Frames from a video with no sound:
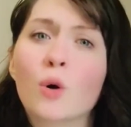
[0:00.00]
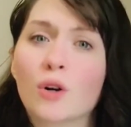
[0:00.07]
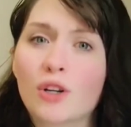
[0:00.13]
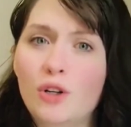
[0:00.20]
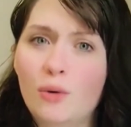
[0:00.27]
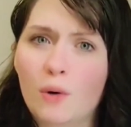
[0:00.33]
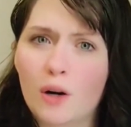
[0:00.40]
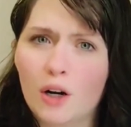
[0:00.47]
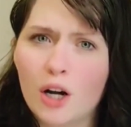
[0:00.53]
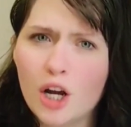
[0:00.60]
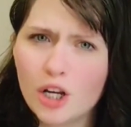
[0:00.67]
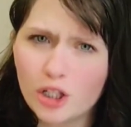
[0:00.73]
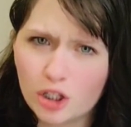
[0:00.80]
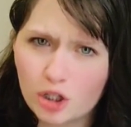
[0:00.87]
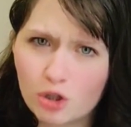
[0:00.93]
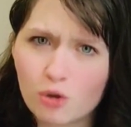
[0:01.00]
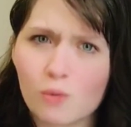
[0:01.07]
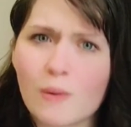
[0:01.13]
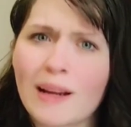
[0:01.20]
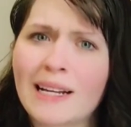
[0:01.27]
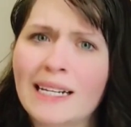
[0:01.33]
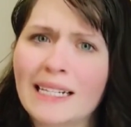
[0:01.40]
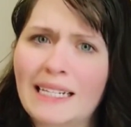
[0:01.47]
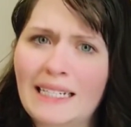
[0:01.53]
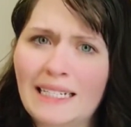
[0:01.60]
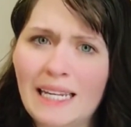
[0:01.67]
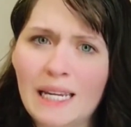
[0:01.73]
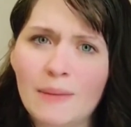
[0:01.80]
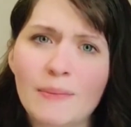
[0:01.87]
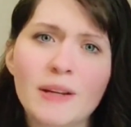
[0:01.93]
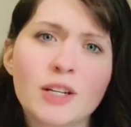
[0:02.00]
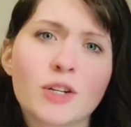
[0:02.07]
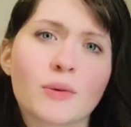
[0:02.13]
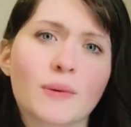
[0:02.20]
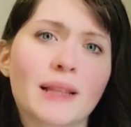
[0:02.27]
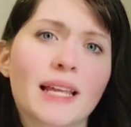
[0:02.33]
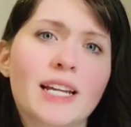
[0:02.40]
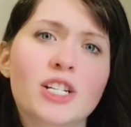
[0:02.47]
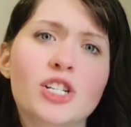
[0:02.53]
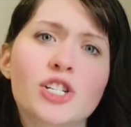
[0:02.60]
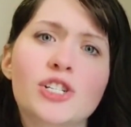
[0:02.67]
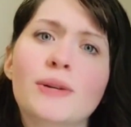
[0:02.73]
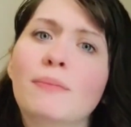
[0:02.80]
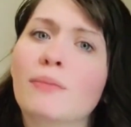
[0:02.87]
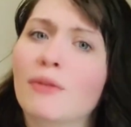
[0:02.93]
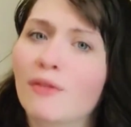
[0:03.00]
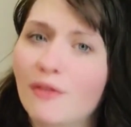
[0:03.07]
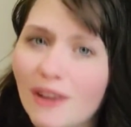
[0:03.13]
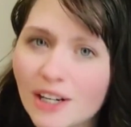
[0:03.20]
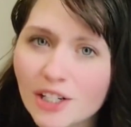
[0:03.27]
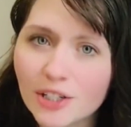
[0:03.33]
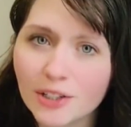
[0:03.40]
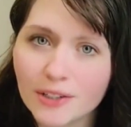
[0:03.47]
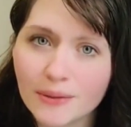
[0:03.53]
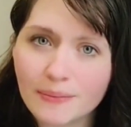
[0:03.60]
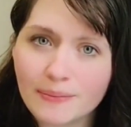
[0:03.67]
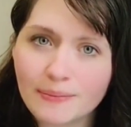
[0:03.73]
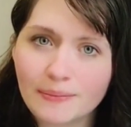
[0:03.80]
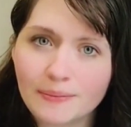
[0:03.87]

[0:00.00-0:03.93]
or you are strictly keeping your relationship professional.